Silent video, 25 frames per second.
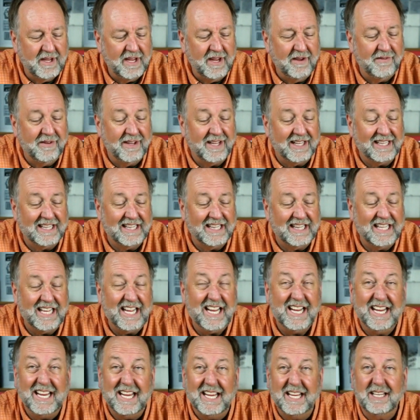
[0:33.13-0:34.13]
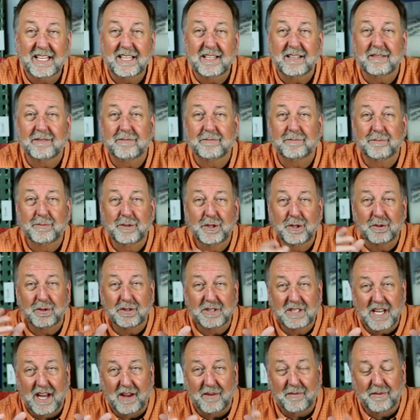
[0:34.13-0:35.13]
If you lick it, you'll
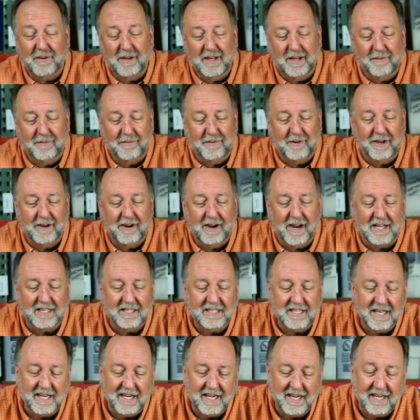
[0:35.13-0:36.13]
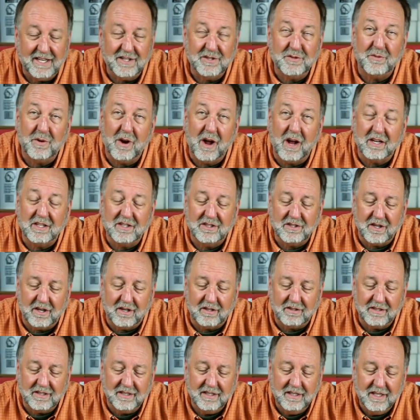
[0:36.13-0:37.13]
definitely figure out that it is rock
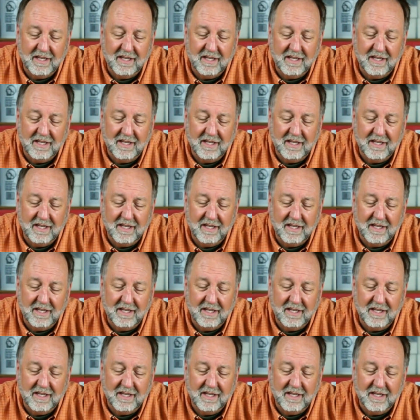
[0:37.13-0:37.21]
salt.